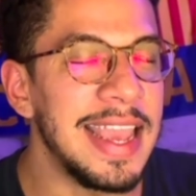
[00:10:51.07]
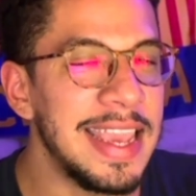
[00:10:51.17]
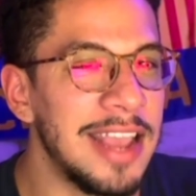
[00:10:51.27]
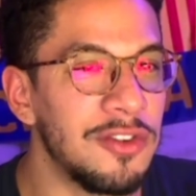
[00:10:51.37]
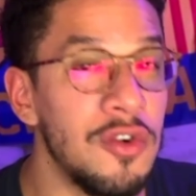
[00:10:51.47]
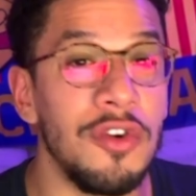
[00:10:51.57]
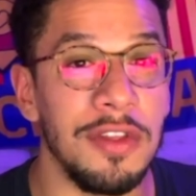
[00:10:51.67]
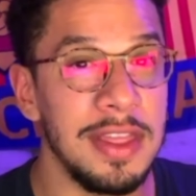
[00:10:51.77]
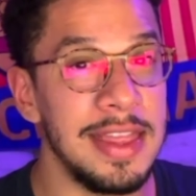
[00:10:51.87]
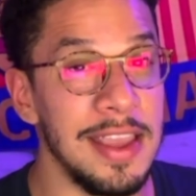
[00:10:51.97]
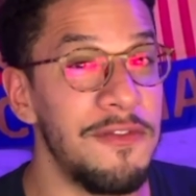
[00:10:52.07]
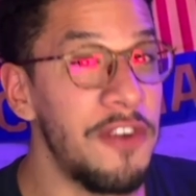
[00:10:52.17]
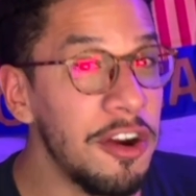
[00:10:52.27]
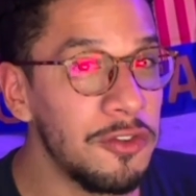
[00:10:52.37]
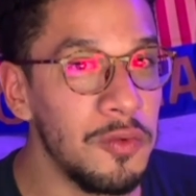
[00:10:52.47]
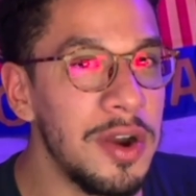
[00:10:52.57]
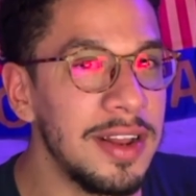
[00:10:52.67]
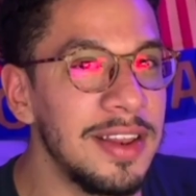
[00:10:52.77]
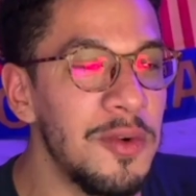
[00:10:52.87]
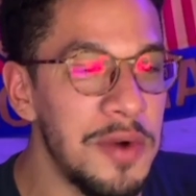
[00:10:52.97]
scored. The first
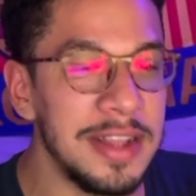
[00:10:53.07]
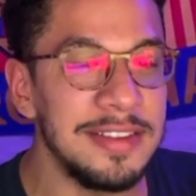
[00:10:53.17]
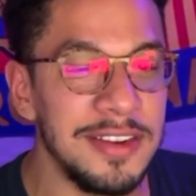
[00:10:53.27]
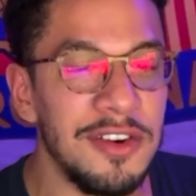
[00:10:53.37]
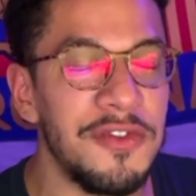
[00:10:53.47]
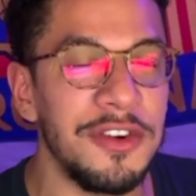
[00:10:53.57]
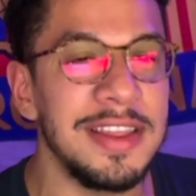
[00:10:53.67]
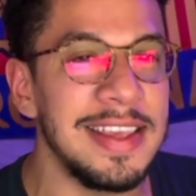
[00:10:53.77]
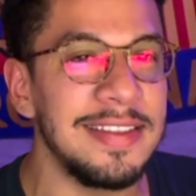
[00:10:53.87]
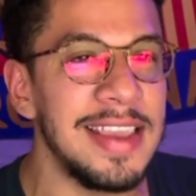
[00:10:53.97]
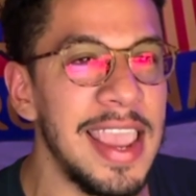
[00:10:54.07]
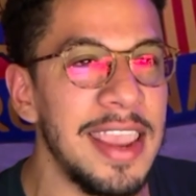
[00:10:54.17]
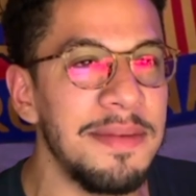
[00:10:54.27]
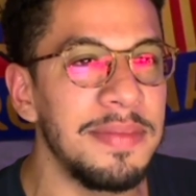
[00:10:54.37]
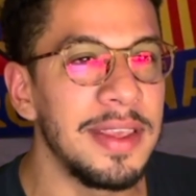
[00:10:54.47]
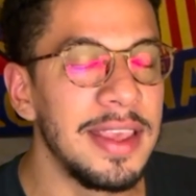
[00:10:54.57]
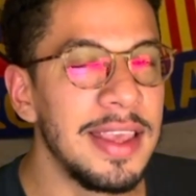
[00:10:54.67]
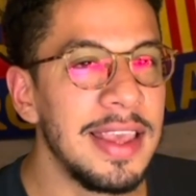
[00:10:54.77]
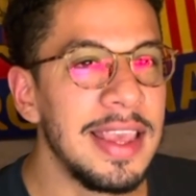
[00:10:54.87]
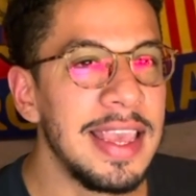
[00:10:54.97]
one, the 1-0 for this game,
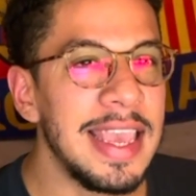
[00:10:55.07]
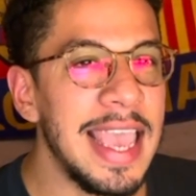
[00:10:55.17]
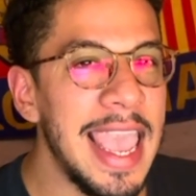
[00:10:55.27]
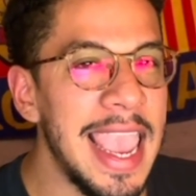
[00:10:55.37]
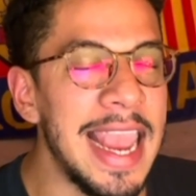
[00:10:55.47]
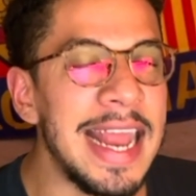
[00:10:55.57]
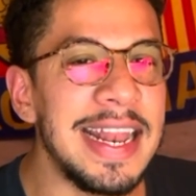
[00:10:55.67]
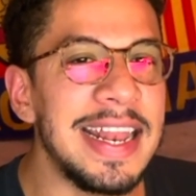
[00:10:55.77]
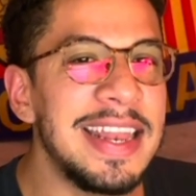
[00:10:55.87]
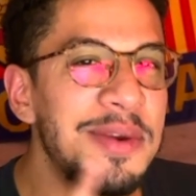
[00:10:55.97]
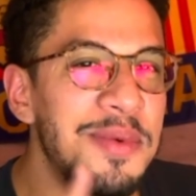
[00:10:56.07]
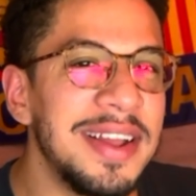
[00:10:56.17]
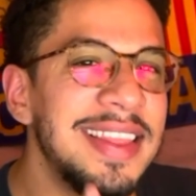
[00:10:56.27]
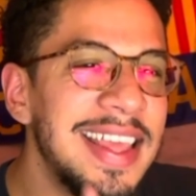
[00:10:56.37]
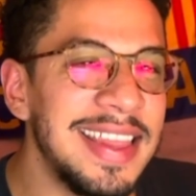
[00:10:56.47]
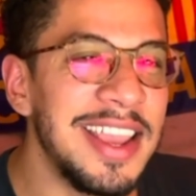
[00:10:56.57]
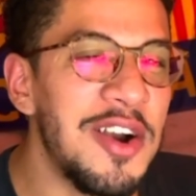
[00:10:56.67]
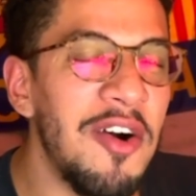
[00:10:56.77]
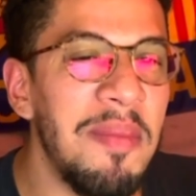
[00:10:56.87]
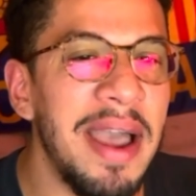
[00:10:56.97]
and the one that they
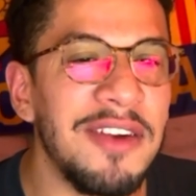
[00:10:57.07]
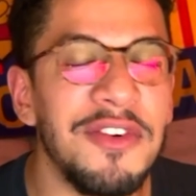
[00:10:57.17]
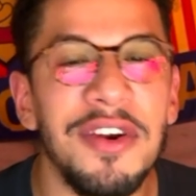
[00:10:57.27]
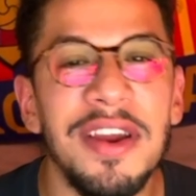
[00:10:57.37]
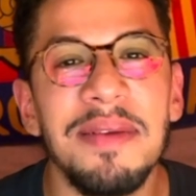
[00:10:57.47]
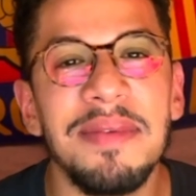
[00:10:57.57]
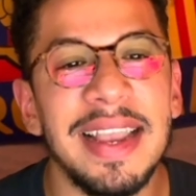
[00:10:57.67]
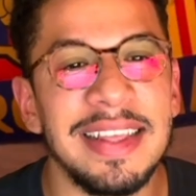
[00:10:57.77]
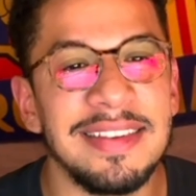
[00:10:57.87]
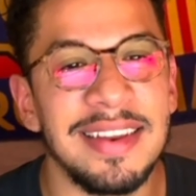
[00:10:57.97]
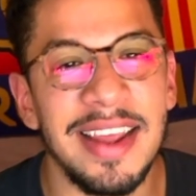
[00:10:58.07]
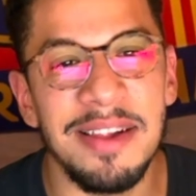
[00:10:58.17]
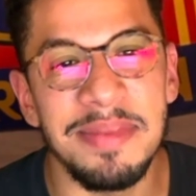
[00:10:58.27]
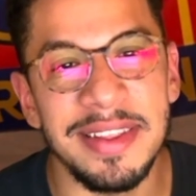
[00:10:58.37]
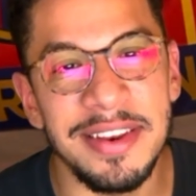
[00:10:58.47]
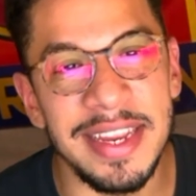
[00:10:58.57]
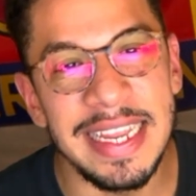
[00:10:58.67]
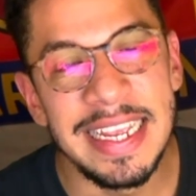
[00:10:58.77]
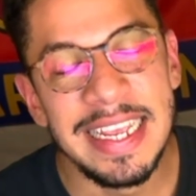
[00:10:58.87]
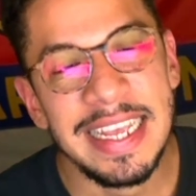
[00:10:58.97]
called back for him against Real Madrid.
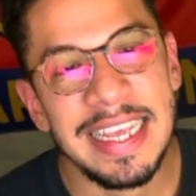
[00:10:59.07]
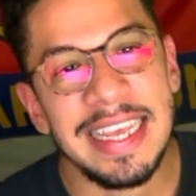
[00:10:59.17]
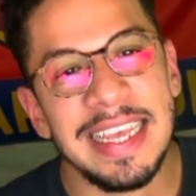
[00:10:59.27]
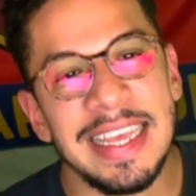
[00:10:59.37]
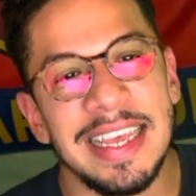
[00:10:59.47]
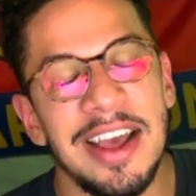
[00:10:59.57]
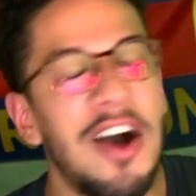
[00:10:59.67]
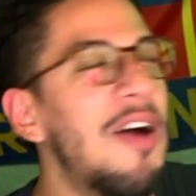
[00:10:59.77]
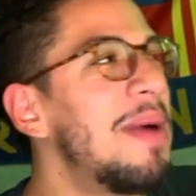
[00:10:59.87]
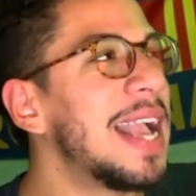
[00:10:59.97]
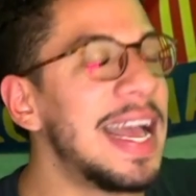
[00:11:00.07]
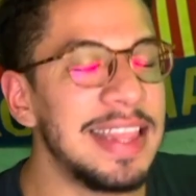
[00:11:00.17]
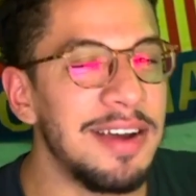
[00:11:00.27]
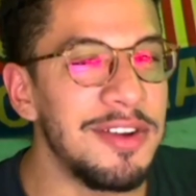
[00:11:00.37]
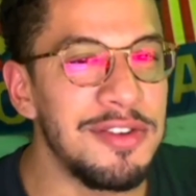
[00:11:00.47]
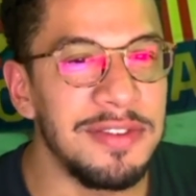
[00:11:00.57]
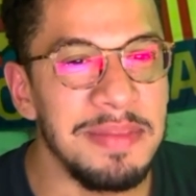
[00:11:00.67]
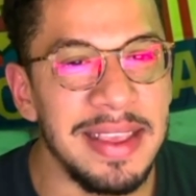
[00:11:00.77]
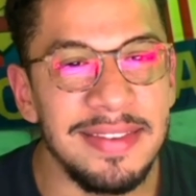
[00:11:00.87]
Oh my God, that was just amazing.